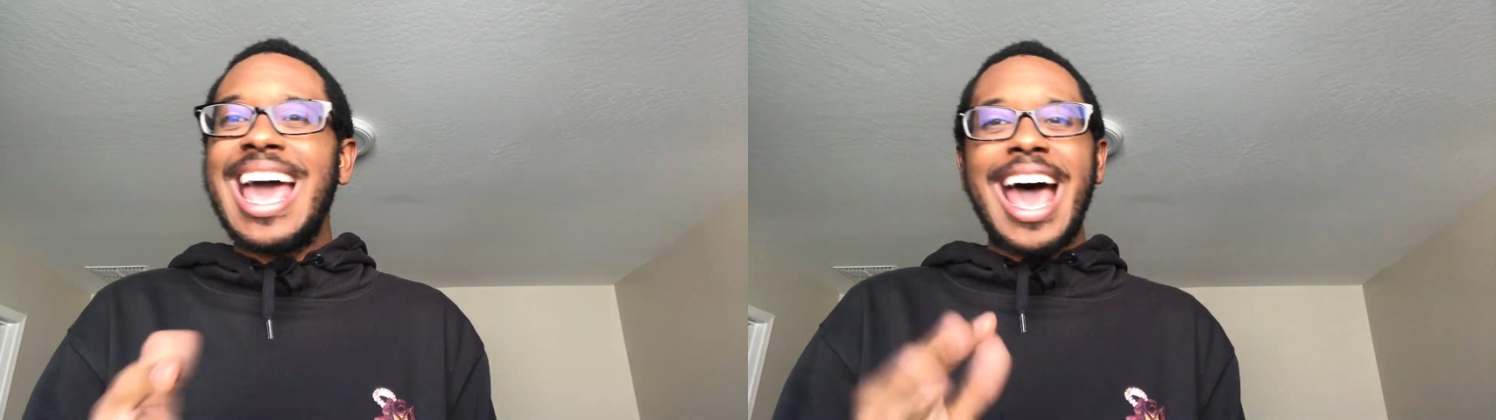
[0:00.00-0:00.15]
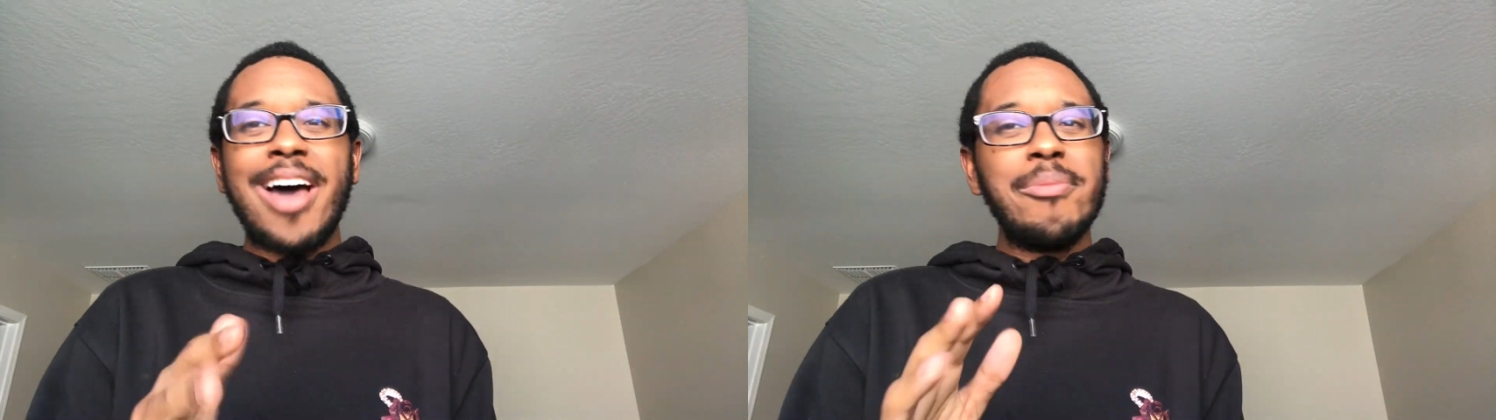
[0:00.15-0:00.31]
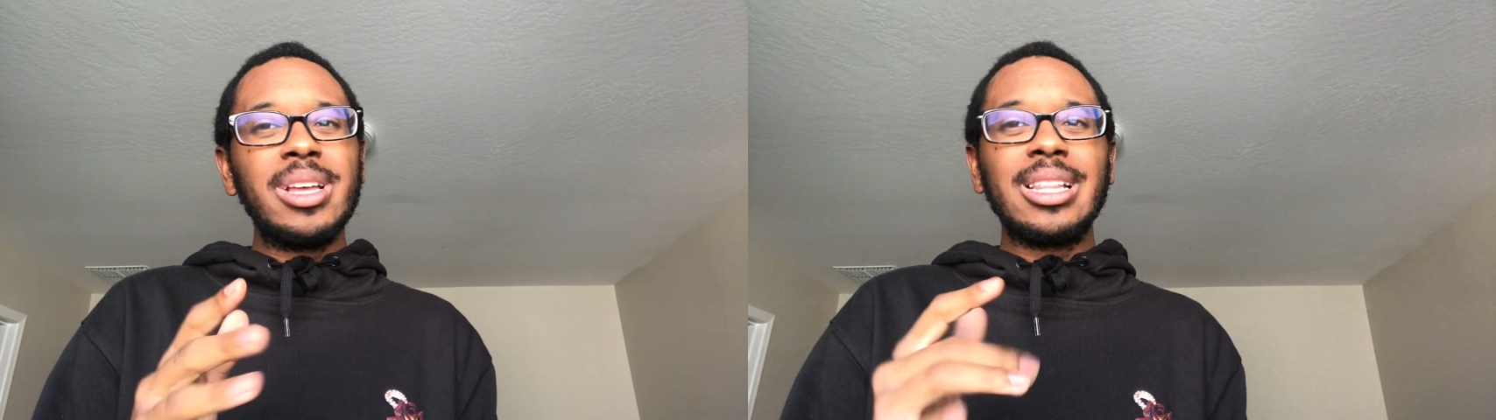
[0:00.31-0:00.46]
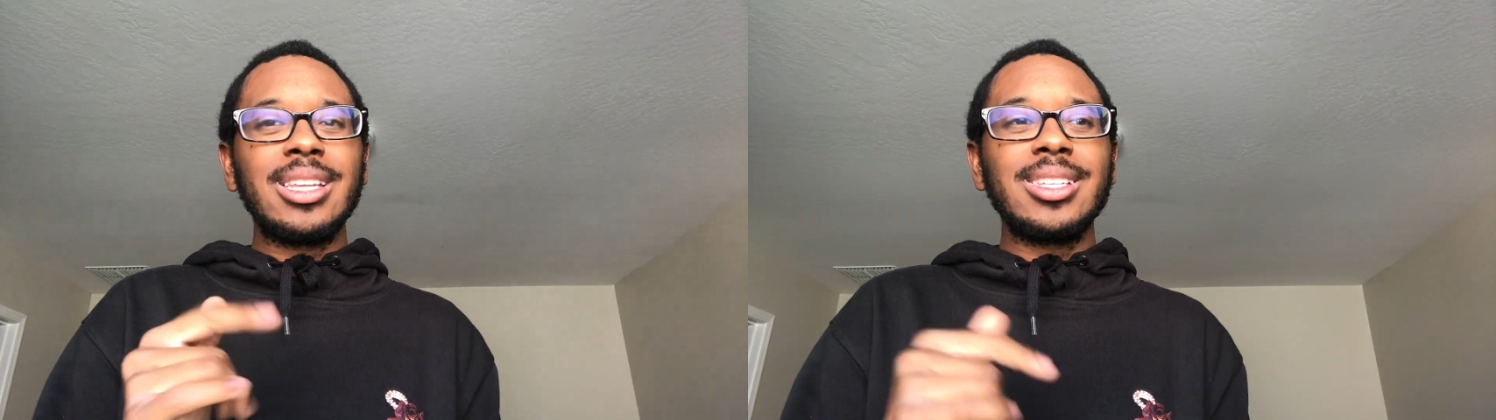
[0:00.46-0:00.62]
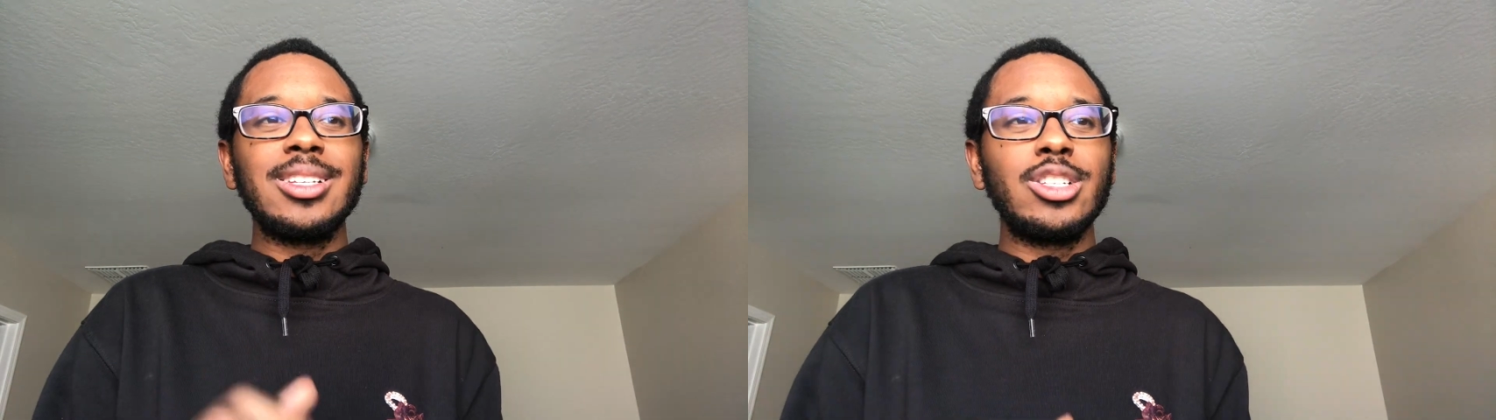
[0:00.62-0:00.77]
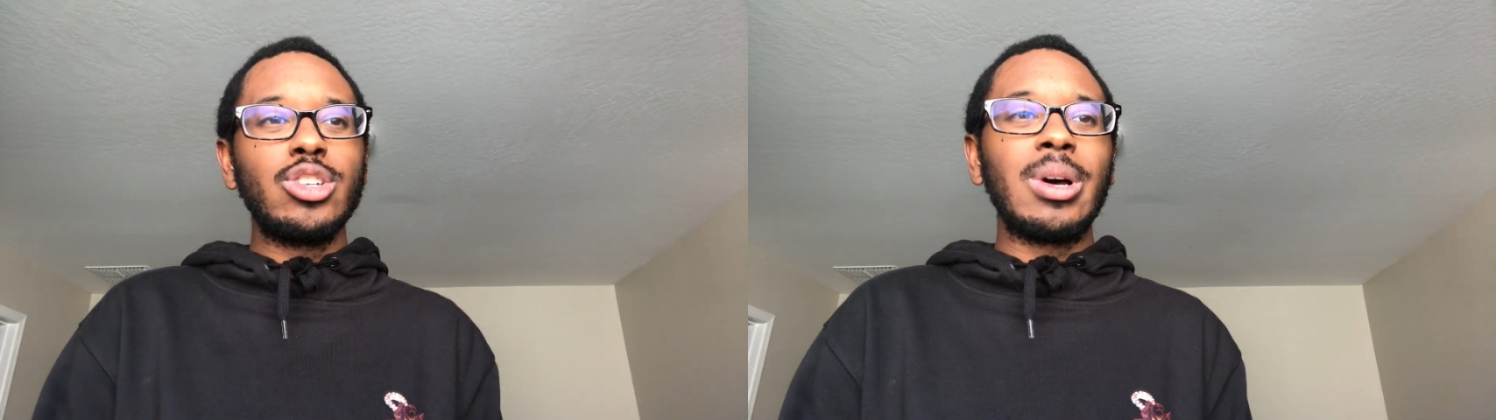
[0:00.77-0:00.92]
I haven't been
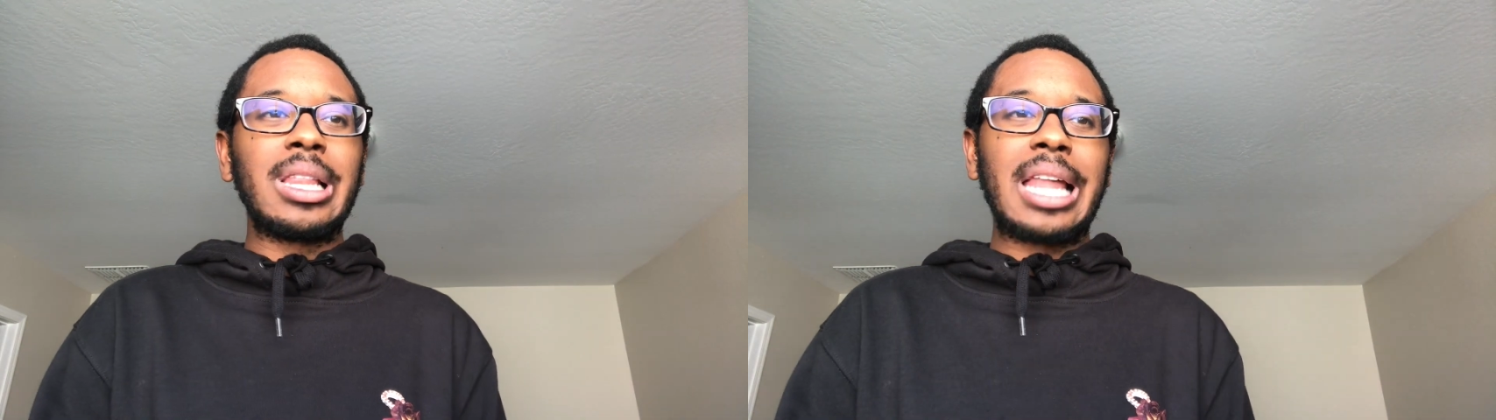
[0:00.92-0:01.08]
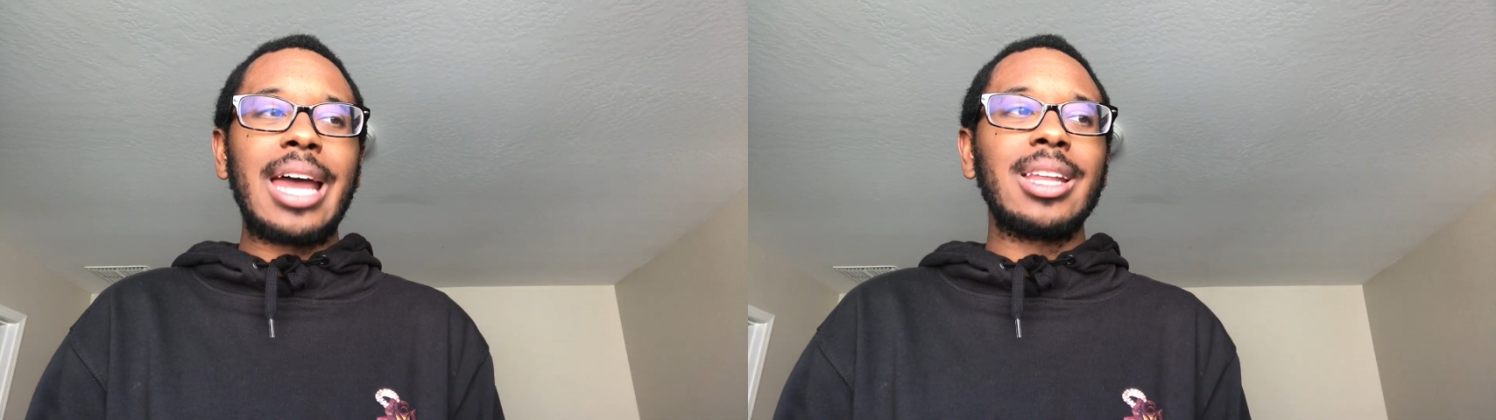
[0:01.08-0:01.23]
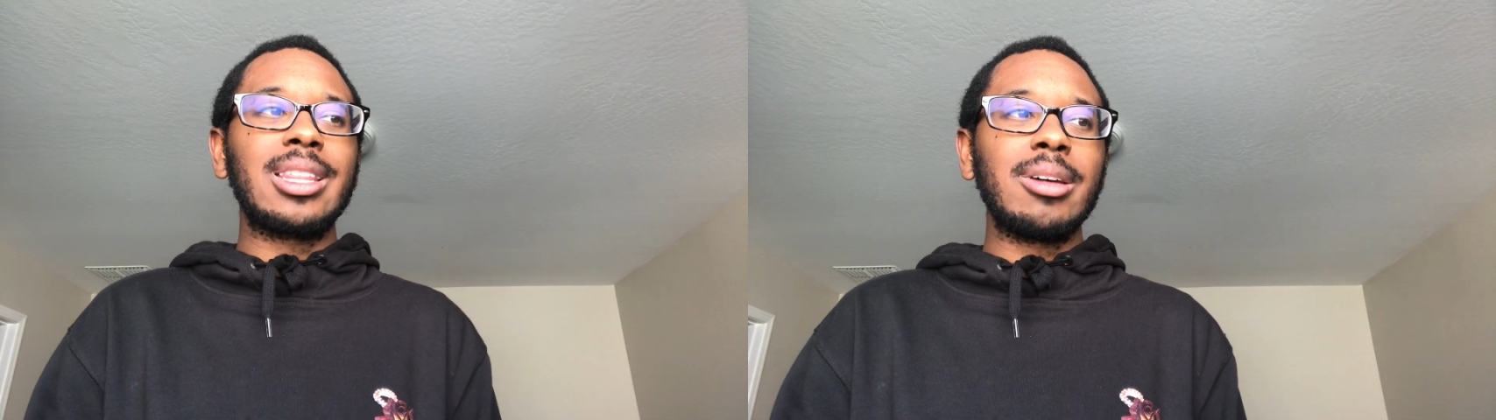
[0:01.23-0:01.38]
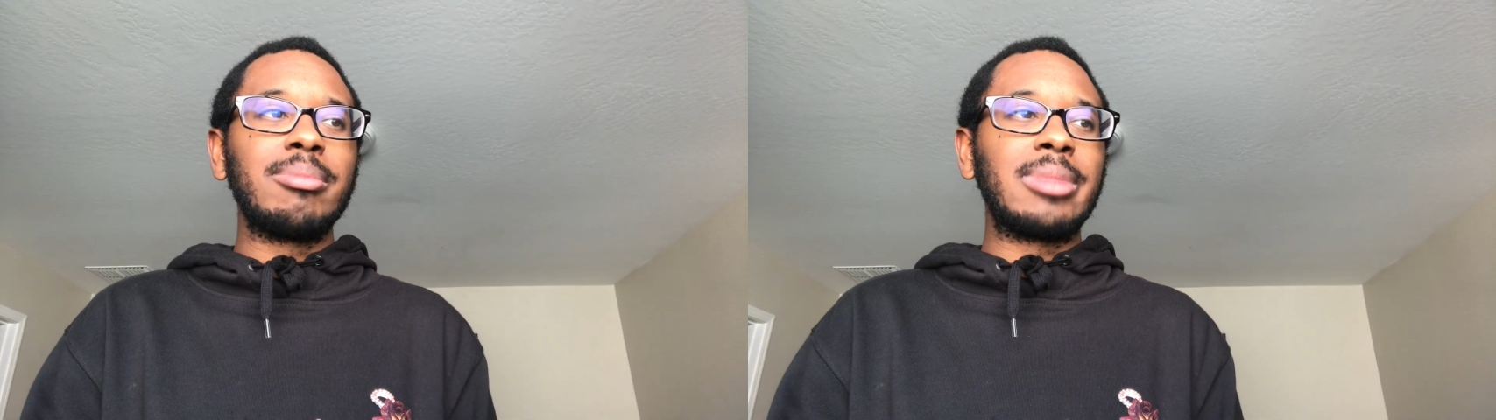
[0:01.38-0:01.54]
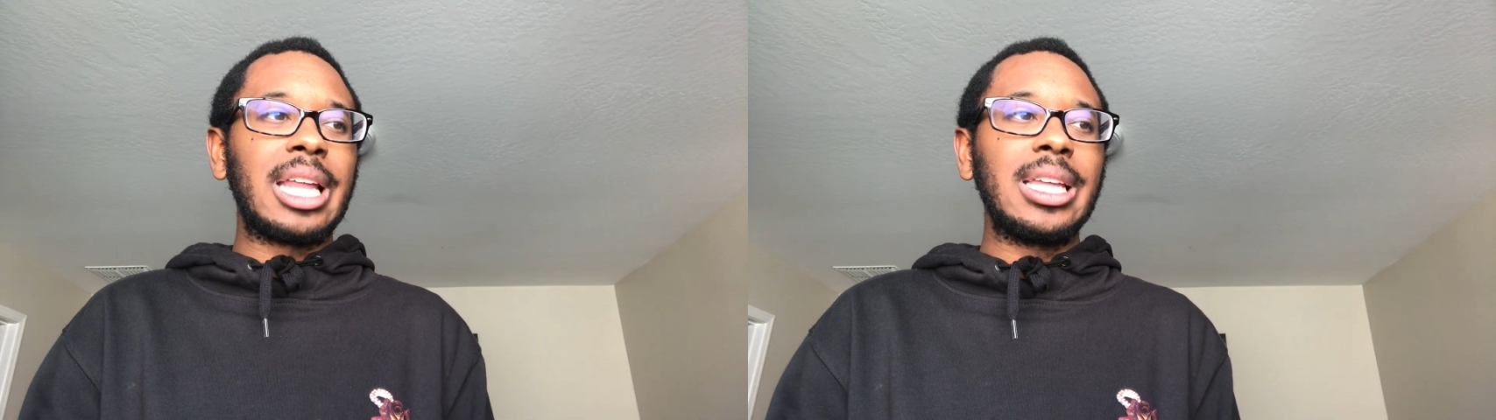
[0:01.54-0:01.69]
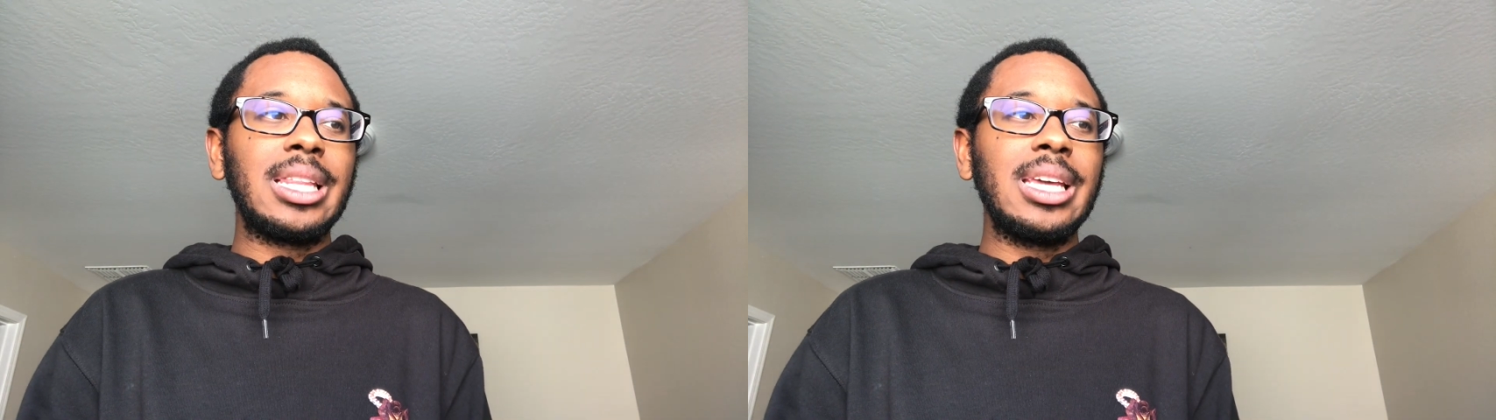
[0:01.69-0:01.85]
listening to a lot of them
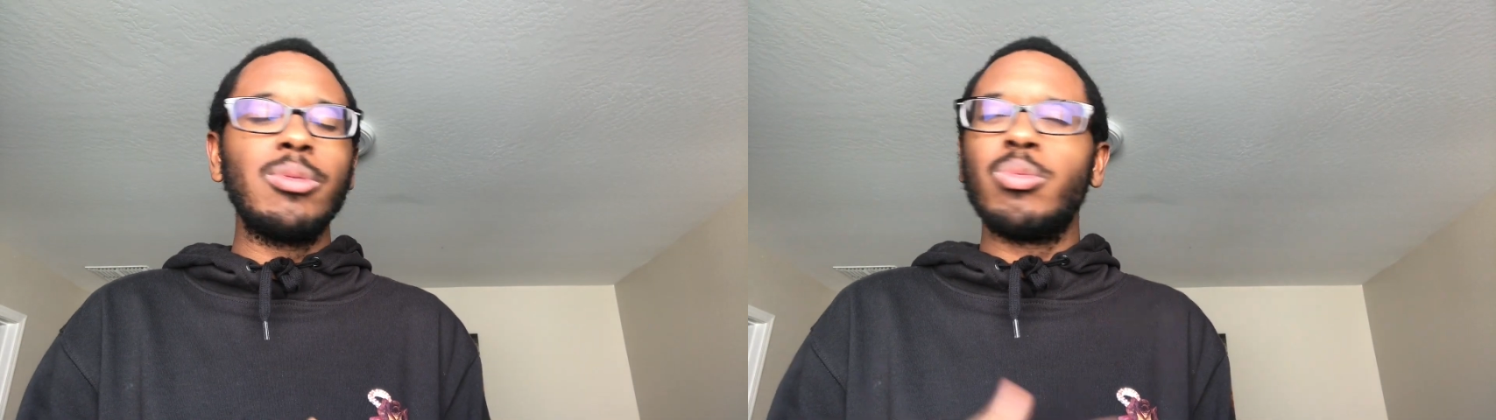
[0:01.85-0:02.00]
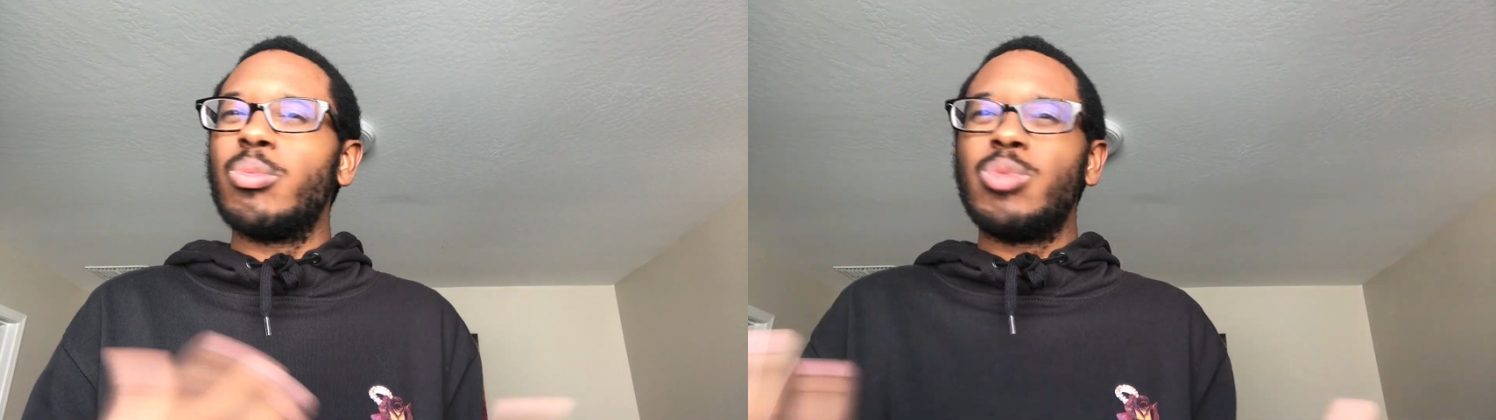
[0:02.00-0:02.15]
lately,